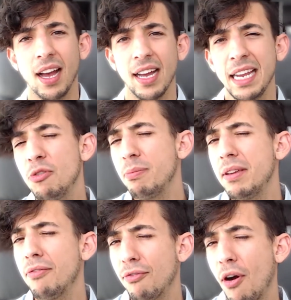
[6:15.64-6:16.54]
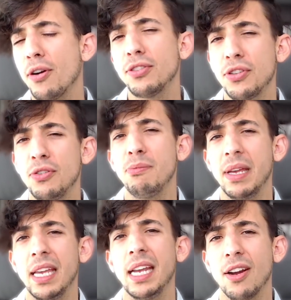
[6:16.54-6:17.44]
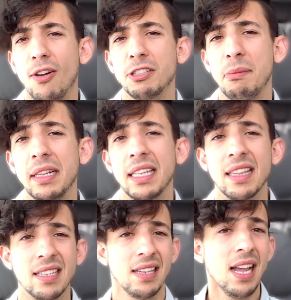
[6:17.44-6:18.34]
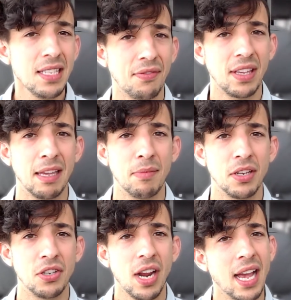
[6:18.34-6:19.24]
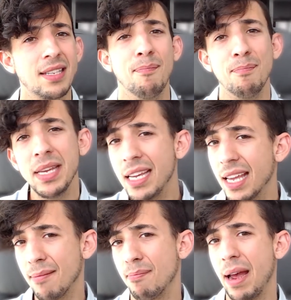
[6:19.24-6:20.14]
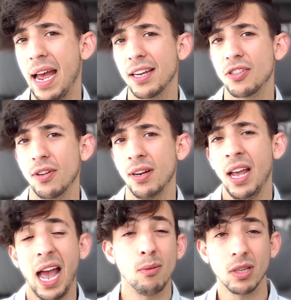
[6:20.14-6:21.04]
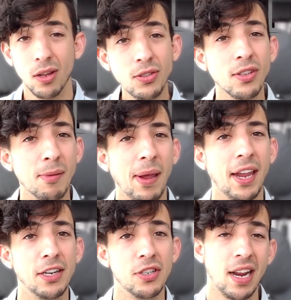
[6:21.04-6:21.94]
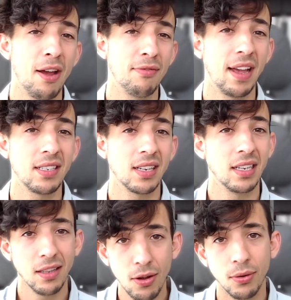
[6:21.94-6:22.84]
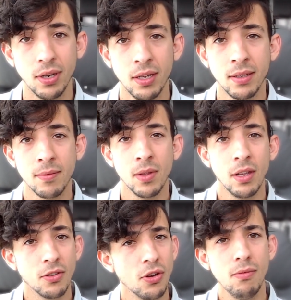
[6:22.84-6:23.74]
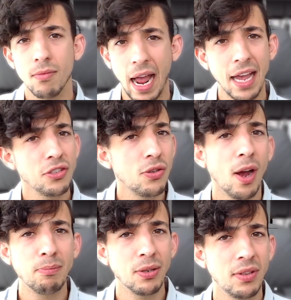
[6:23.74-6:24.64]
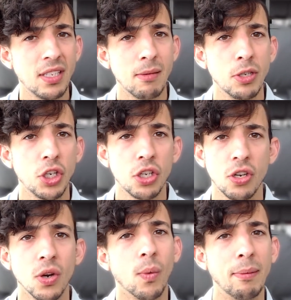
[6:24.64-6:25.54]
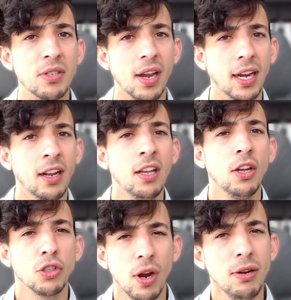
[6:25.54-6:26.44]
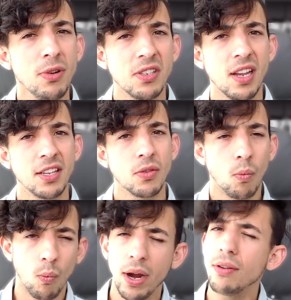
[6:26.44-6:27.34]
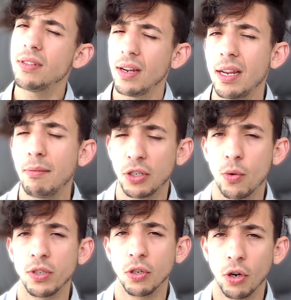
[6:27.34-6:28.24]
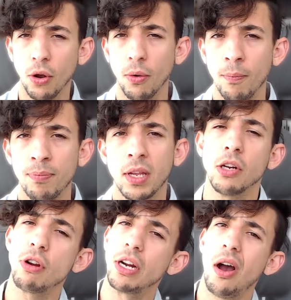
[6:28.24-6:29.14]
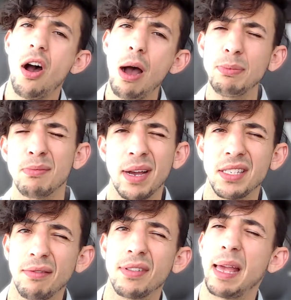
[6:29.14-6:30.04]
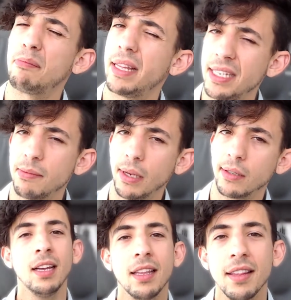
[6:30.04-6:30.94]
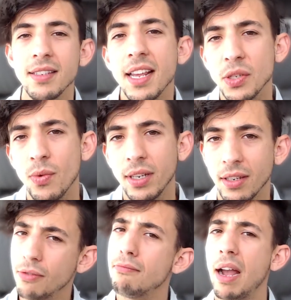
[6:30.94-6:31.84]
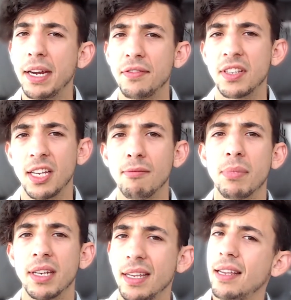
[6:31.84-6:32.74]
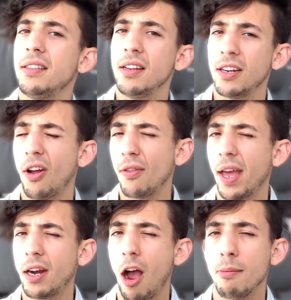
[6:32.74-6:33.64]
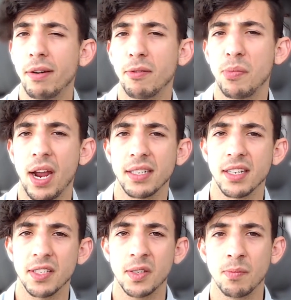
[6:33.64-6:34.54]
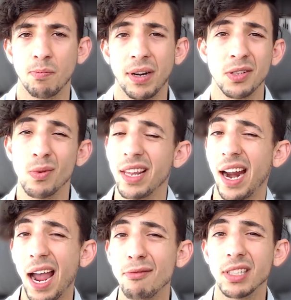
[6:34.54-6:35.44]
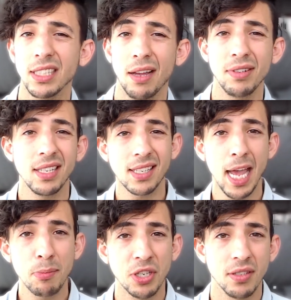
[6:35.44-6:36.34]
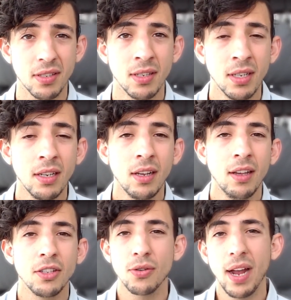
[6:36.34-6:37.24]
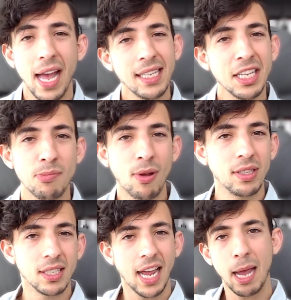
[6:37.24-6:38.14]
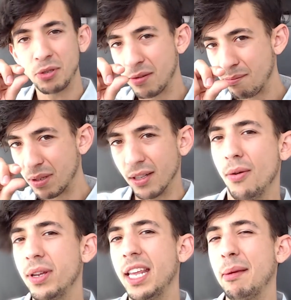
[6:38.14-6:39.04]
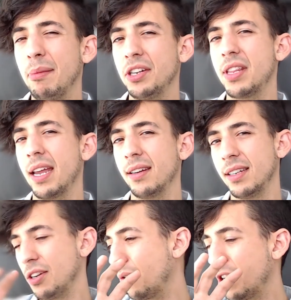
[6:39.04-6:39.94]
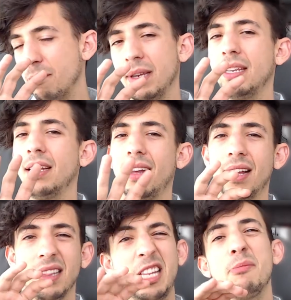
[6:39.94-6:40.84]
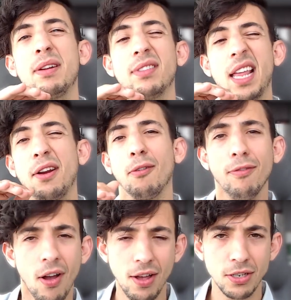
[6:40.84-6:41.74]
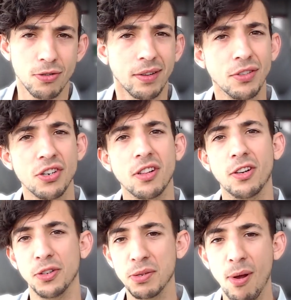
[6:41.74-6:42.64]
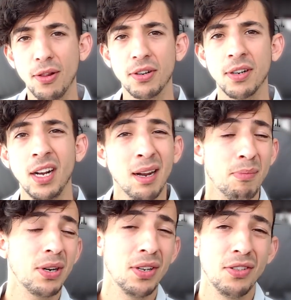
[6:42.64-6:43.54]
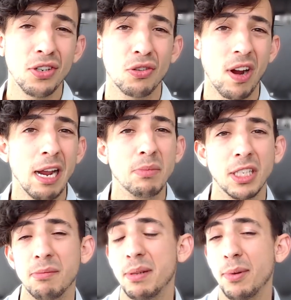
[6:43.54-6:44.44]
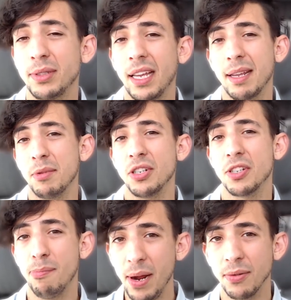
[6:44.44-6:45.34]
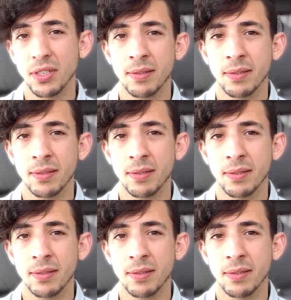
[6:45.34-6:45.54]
It would be far too big, and ultimately the size of the image has a big impact on how it looks on the page and how fast it can load. So as you upload these images to your website, try to assess where is that image going to go and try to optimize it for that placement. This next one you might have seen, but isn't an all that common of a practice, but it's one that I really love, and it's captions. So adding a small little caption below an image that, could be a little bit of a lighter font or even just a little smaller, but could describe a little bit about what that image is about.